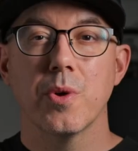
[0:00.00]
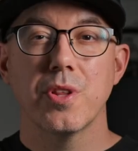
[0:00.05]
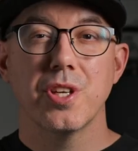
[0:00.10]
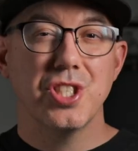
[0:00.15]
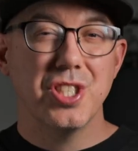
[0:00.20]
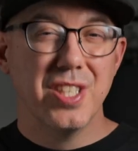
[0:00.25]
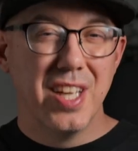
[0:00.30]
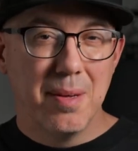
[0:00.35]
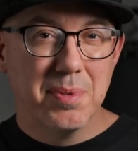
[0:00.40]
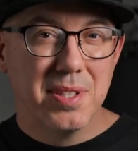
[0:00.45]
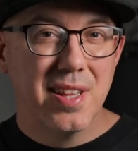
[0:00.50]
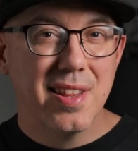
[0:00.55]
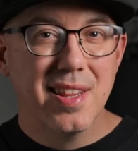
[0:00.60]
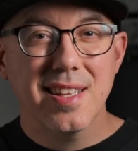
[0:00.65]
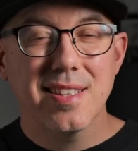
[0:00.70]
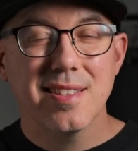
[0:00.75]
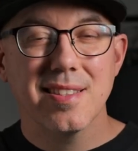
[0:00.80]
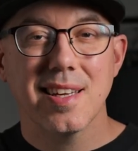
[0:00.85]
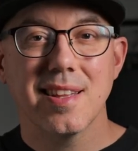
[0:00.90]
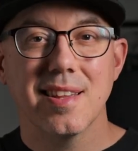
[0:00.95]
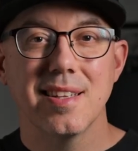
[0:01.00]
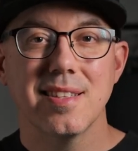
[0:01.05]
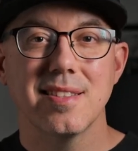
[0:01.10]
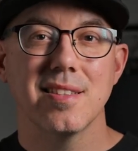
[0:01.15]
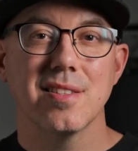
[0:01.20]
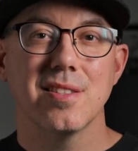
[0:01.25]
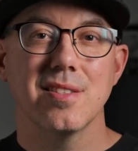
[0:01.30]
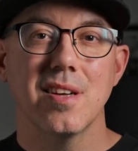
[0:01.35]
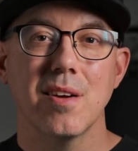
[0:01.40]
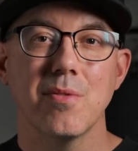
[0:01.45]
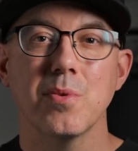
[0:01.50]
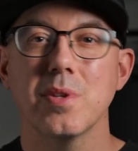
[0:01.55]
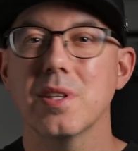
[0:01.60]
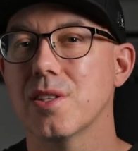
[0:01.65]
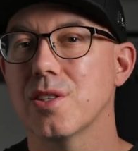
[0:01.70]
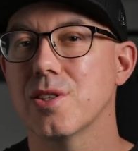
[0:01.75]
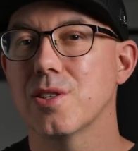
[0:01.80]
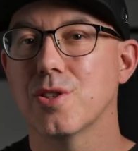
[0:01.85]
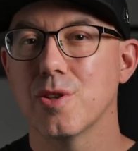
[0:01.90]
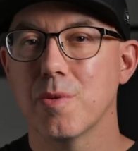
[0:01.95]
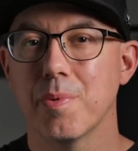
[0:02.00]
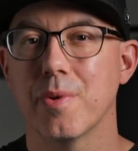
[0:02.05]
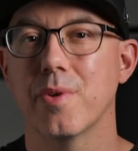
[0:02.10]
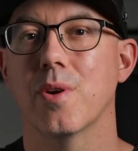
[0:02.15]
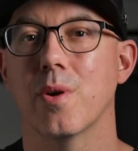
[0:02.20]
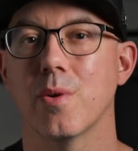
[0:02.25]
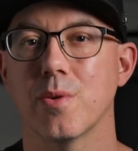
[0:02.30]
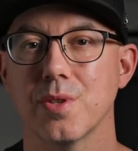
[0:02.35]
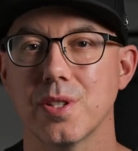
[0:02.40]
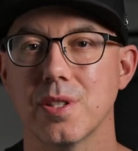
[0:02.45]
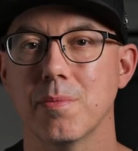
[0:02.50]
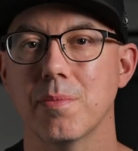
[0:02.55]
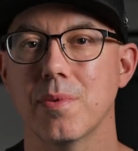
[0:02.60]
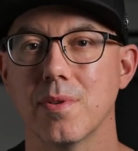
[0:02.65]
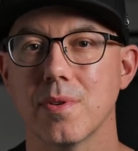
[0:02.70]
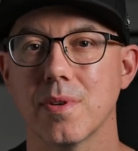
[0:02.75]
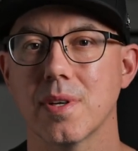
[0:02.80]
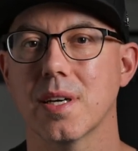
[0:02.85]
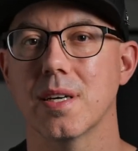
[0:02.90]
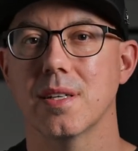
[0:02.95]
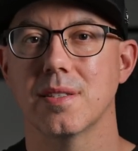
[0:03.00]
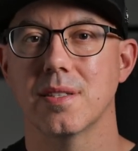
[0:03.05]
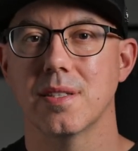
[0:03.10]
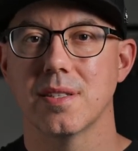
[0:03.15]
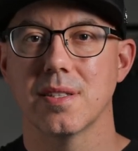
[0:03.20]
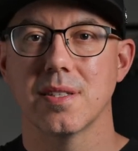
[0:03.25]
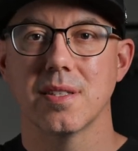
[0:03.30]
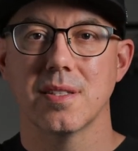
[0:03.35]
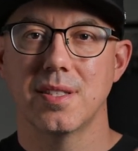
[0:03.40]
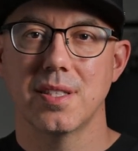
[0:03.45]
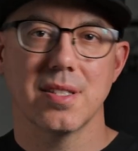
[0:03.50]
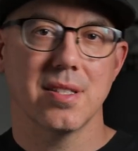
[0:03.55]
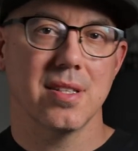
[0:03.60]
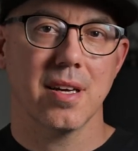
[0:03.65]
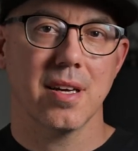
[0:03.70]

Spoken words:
With shapes and things like this, it's not really super noticeable because it's just